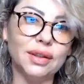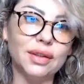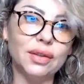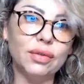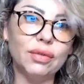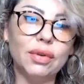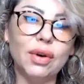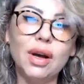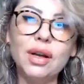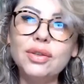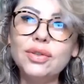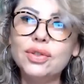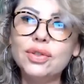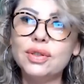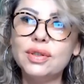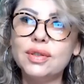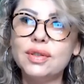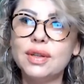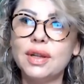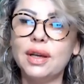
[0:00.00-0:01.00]
You can't
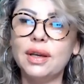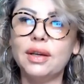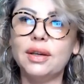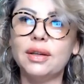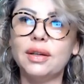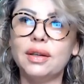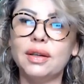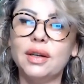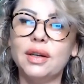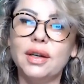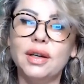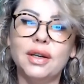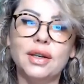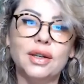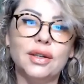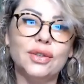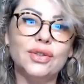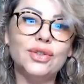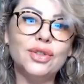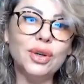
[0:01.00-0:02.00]
just like
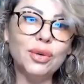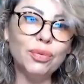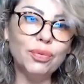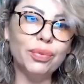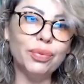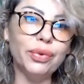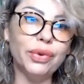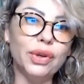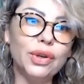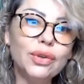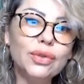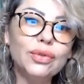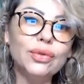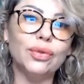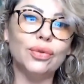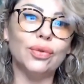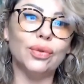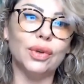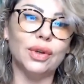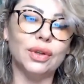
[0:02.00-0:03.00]
jump
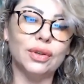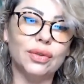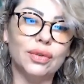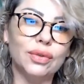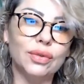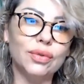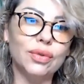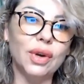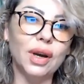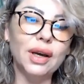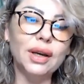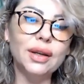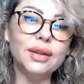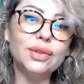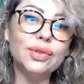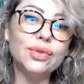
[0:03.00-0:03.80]
into it, right?